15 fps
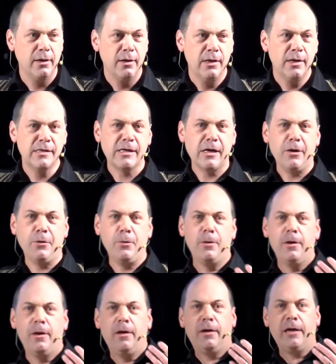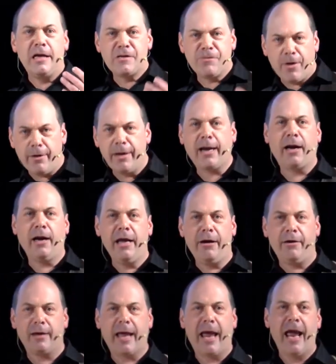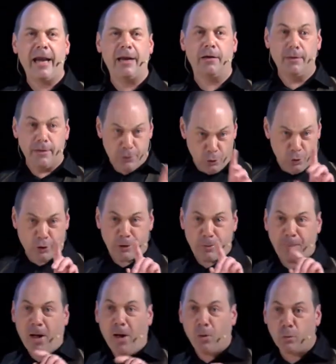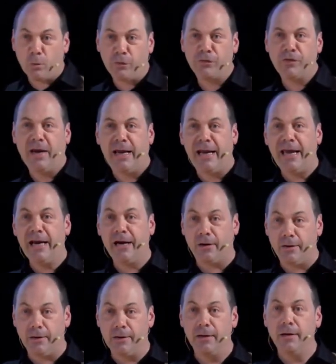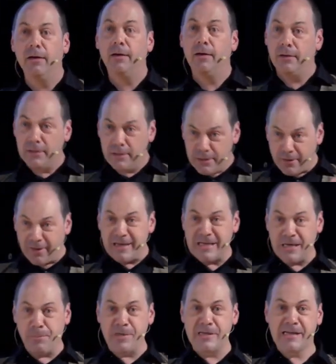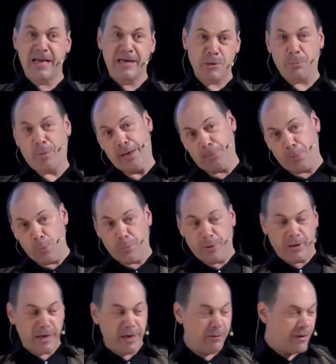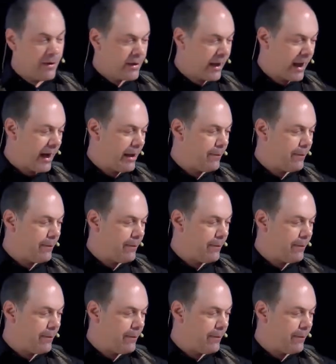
So it's very clear again, look at the polls. In England, 90% of people believe Kelly